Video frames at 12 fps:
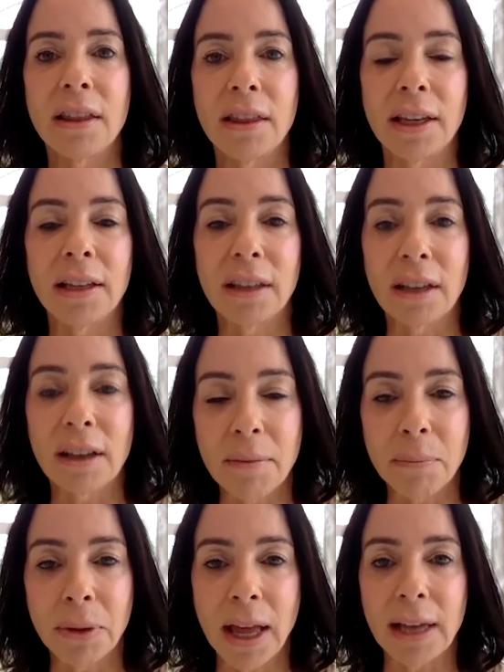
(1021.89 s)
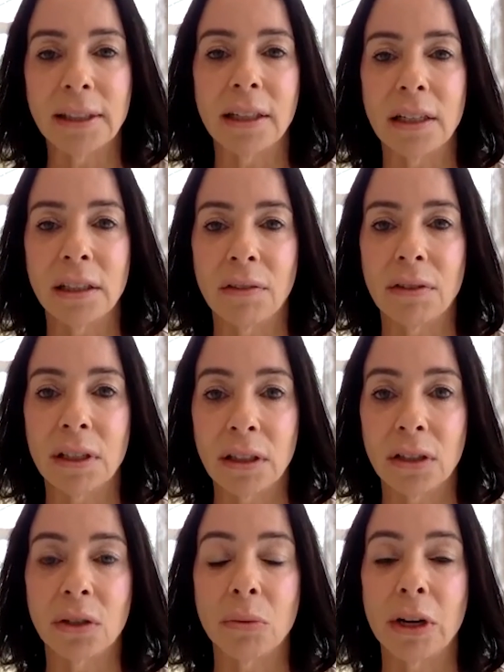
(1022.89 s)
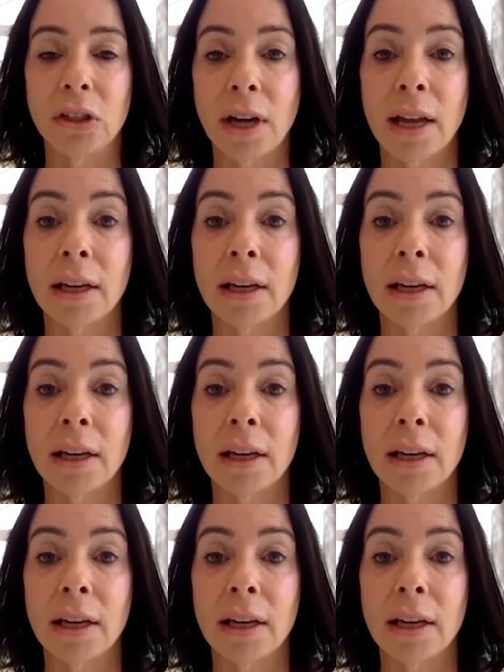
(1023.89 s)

the, the complexities of the situation.